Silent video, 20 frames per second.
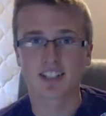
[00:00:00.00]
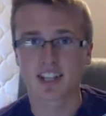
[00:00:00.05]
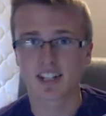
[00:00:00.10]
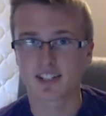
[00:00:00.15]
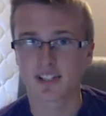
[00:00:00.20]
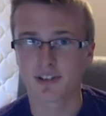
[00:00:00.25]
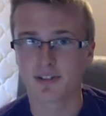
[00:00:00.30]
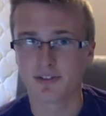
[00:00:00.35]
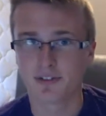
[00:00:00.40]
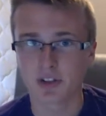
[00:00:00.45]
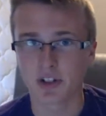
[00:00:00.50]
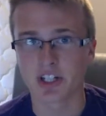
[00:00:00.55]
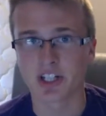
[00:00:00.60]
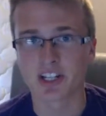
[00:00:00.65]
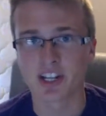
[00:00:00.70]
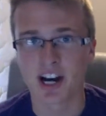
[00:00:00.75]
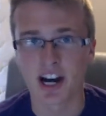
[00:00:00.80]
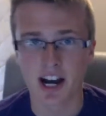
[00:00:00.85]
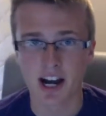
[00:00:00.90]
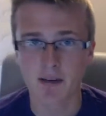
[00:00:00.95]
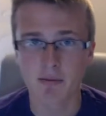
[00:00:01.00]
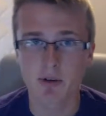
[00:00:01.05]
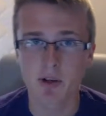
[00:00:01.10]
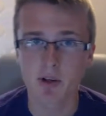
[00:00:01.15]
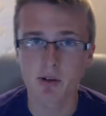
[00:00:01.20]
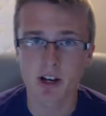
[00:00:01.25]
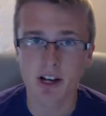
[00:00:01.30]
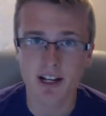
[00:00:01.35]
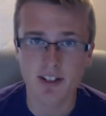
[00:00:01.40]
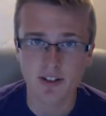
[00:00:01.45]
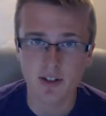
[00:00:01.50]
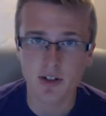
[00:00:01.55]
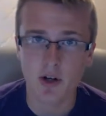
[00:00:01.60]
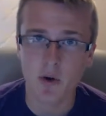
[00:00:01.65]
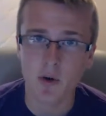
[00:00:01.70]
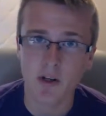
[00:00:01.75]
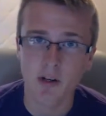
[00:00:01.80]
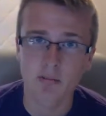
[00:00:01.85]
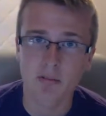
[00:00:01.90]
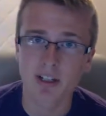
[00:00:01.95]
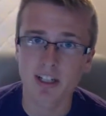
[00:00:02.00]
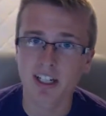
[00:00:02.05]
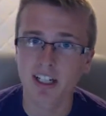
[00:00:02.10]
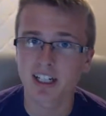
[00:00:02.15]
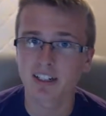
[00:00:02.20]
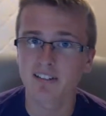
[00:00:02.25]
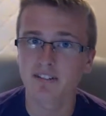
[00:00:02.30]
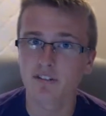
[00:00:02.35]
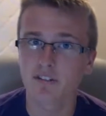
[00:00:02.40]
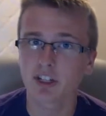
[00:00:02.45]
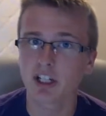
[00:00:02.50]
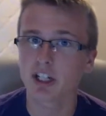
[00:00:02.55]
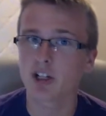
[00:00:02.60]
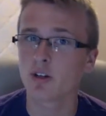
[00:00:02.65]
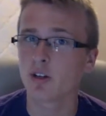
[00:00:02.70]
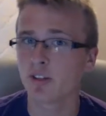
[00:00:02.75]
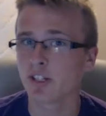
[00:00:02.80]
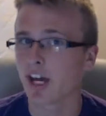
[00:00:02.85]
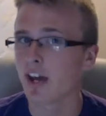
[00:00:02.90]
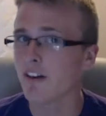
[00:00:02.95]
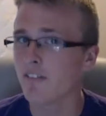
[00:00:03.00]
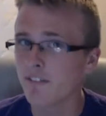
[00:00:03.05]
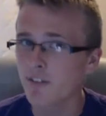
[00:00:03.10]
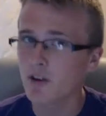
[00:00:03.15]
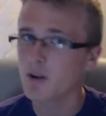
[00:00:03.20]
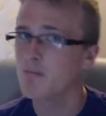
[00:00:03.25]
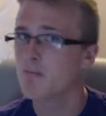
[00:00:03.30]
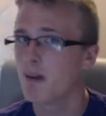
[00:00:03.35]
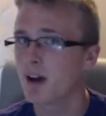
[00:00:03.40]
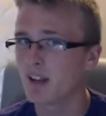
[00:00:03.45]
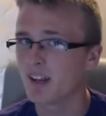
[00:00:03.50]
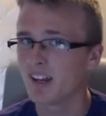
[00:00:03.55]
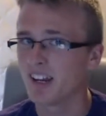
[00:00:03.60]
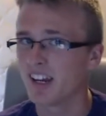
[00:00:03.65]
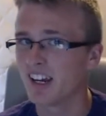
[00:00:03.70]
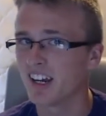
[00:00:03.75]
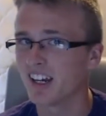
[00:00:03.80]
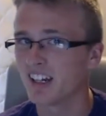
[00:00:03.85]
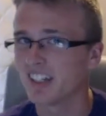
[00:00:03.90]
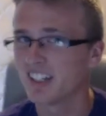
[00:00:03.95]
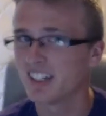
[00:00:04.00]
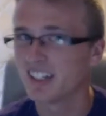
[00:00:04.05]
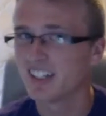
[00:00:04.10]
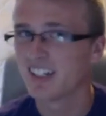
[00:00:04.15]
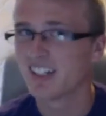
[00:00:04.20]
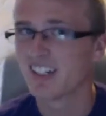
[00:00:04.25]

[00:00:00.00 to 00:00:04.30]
excess of free time, you guys are going to be getting videos every Monday.